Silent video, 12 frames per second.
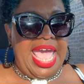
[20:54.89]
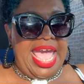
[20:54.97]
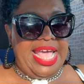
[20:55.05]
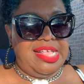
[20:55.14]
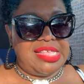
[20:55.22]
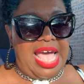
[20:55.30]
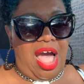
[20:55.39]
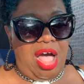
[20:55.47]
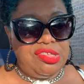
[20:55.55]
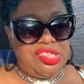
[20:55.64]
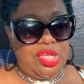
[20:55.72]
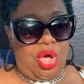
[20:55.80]
It's
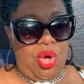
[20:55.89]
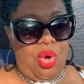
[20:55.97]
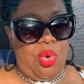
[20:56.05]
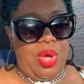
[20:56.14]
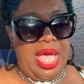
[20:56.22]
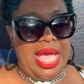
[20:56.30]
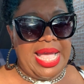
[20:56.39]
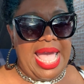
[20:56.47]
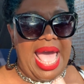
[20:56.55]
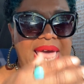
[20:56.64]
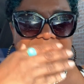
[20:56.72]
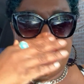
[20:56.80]
also
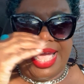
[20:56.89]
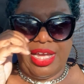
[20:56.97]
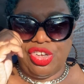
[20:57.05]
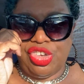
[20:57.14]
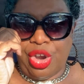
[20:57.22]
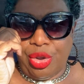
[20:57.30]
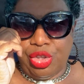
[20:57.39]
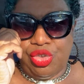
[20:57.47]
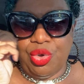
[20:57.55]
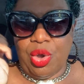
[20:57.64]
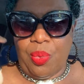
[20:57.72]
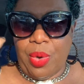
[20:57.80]
kind of like a shirt that
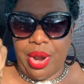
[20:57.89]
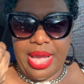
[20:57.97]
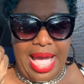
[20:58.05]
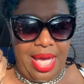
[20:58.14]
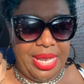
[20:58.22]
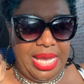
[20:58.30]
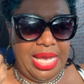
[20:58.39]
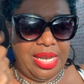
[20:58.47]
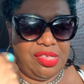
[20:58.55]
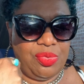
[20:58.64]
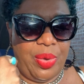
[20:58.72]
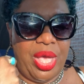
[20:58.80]
you could work out in
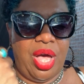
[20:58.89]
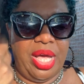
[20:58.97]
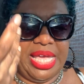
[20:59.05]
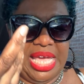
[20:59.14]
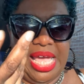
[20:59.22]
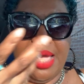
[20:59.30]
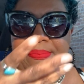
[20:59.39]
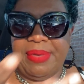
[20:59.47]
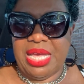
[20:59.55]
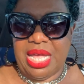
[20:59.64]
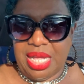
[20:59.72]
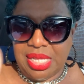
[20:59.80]
as well. Again,
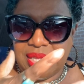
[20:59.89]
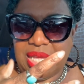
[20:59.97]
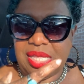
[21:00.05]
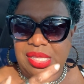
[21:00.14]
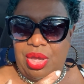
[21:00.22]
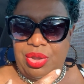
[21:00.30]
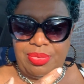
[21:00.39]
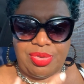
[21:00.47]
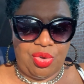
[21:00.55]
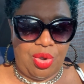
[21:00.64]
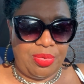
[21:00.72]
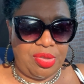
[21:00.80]
because it's going to
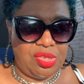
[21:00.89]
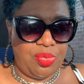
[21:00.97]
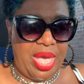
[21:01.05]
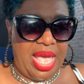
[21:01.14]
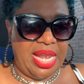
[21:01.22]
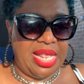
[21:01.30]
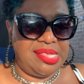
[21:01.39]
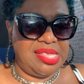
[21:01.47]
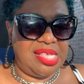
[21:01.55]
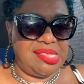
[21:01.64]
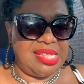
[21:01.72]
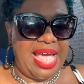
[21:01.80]
absorb the sweat. It
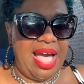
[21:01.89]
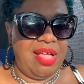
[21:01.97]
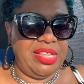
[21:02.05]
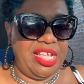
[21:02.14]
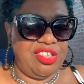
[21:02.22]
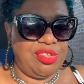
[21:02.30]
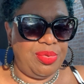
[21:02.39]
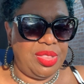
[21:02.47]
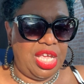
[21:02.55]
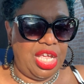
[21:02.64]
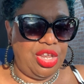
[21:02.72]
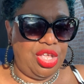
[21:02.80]
says, style lives
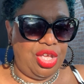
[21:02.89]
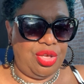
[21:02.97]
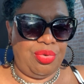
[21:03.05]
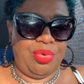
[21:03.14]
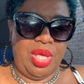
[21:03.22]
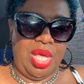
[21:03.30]
within you.